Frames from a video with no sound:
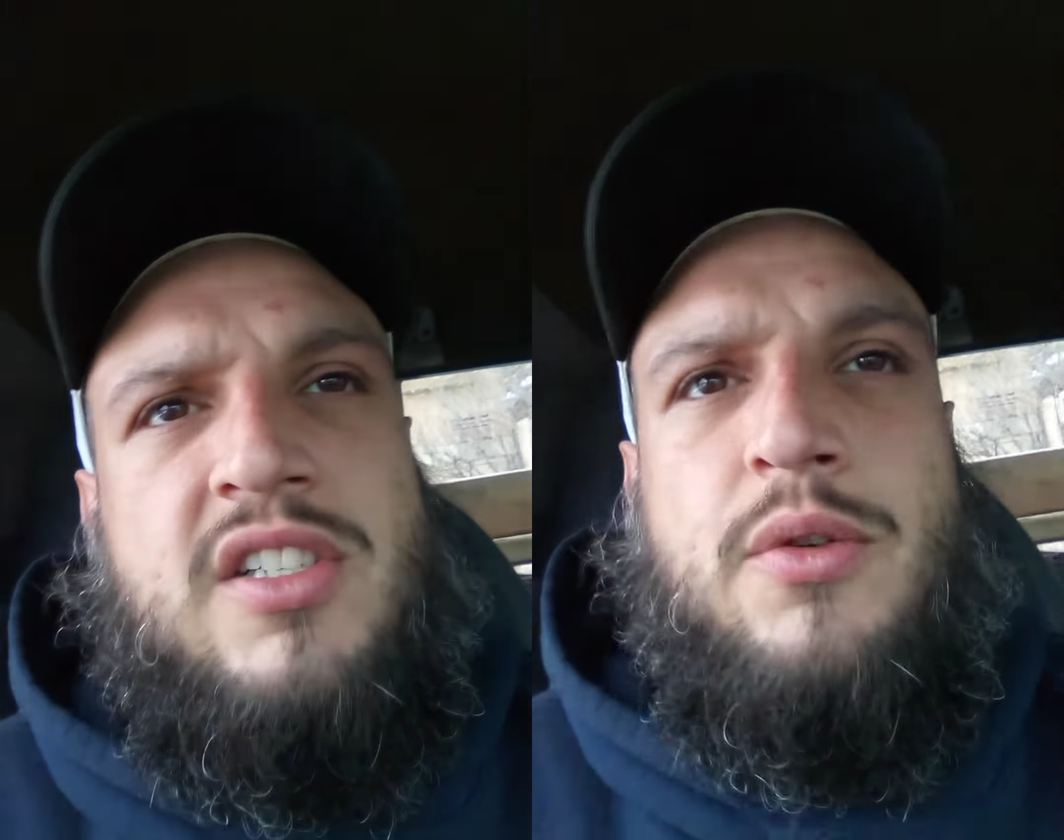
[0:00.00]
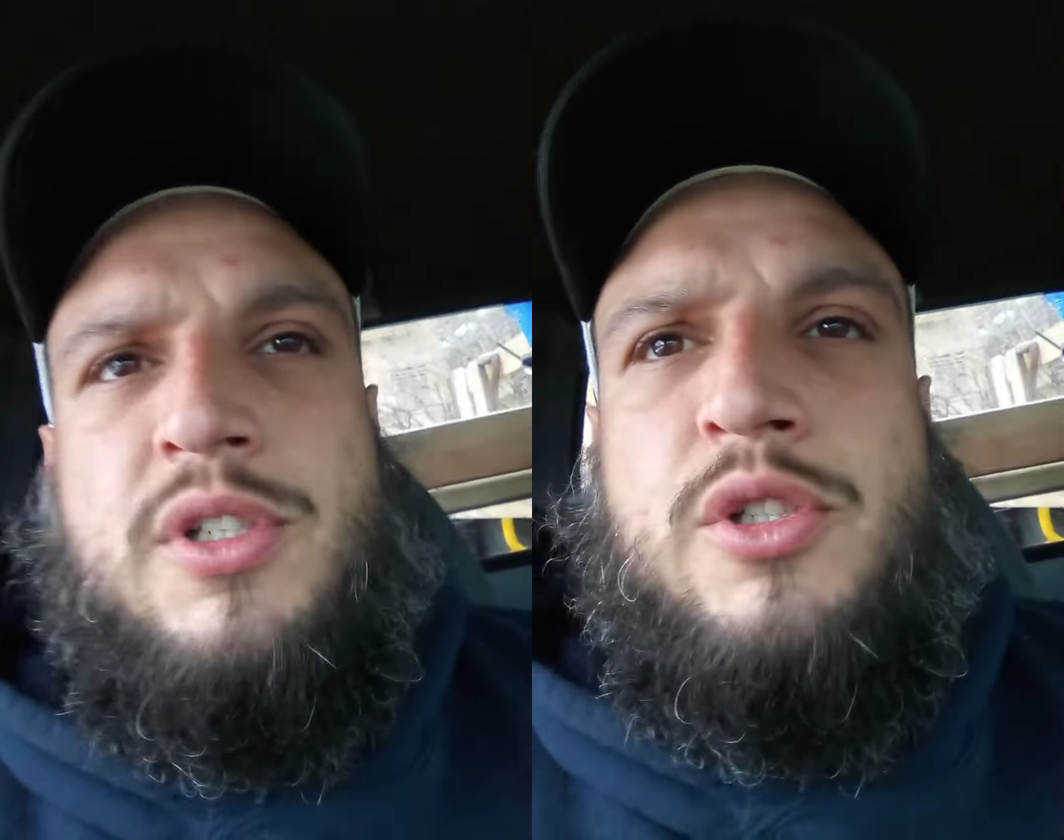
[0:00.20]

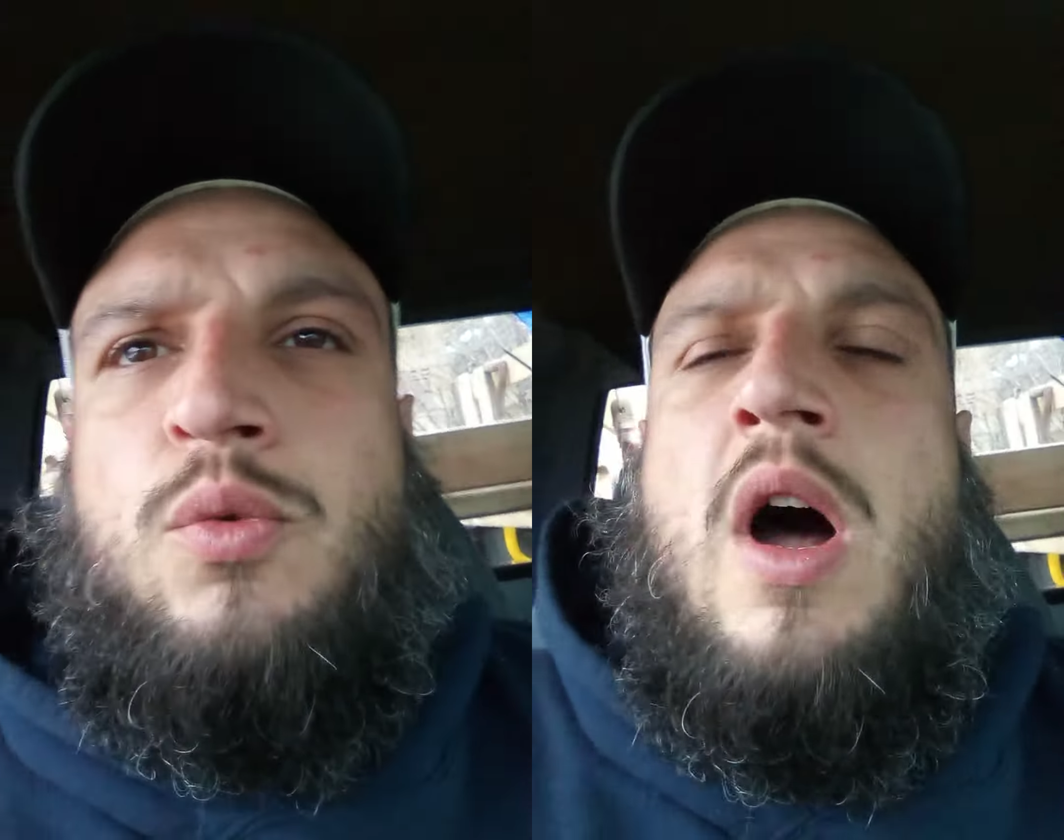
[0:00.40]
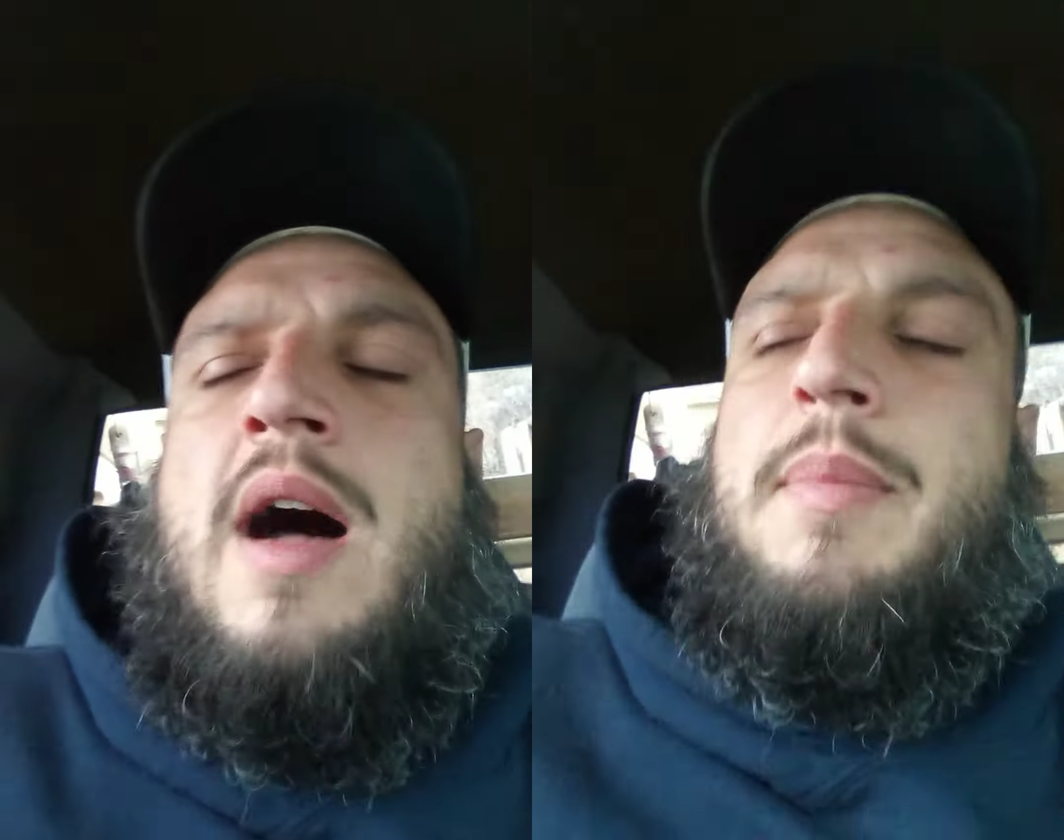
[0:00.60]
do a
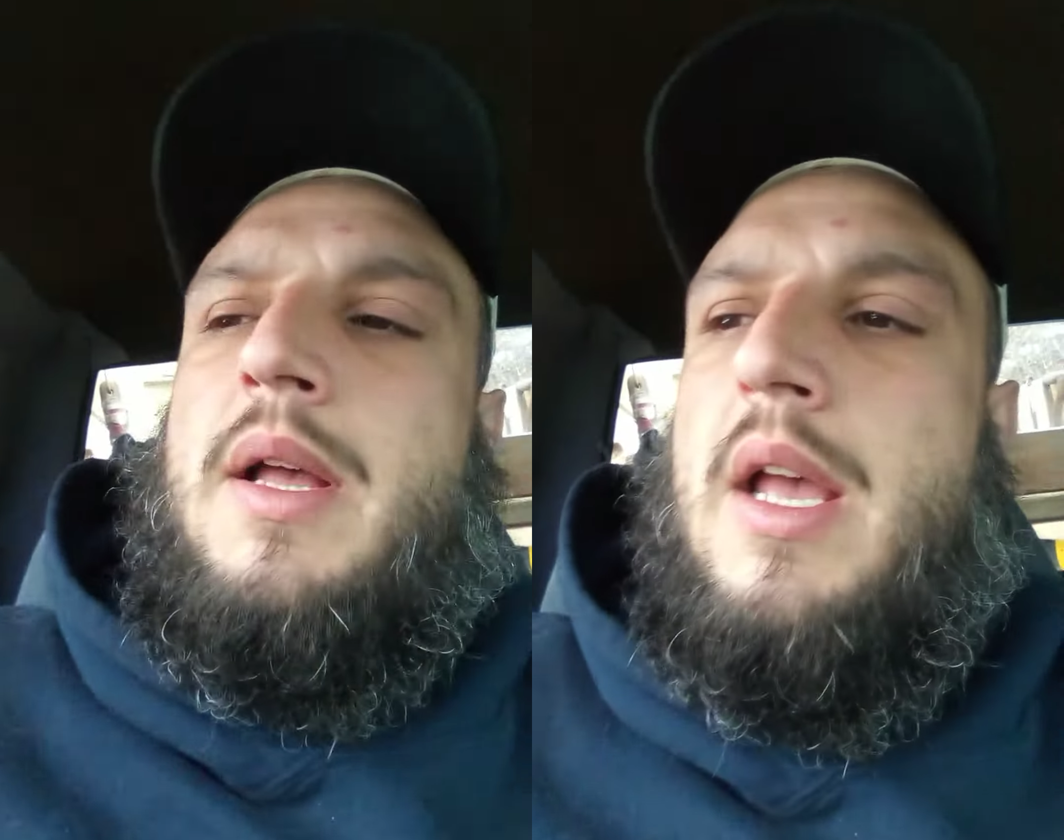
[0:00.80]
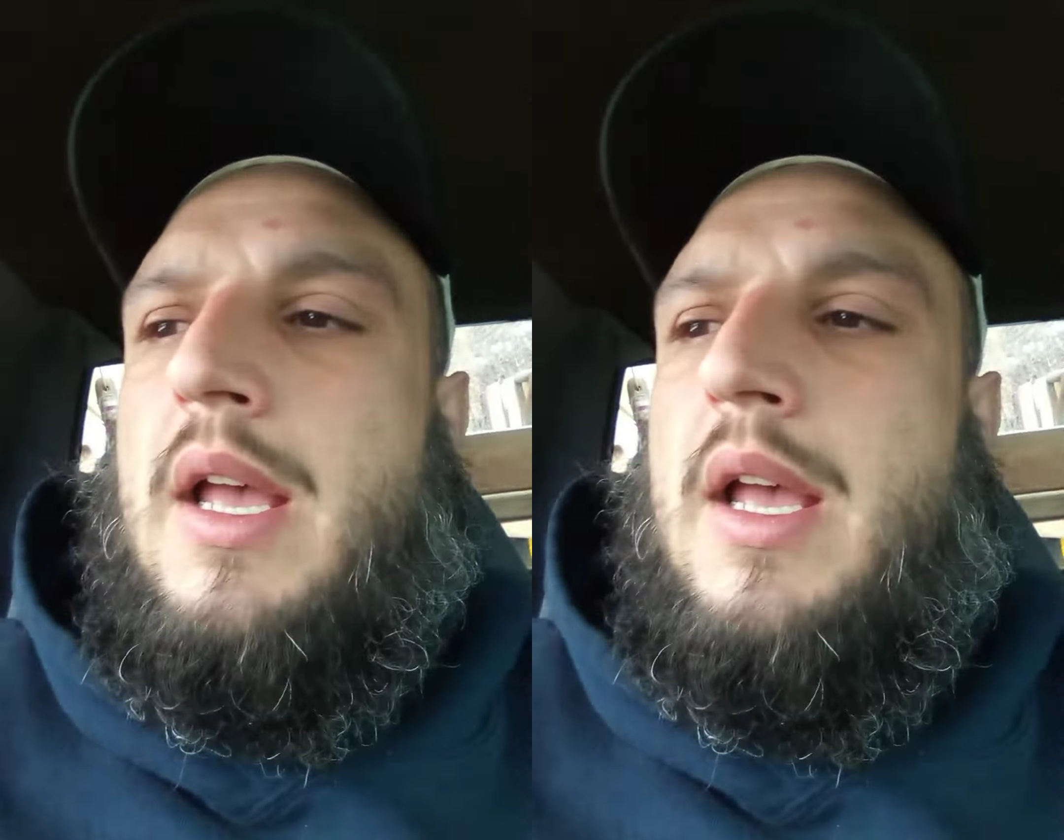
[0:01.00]
swap.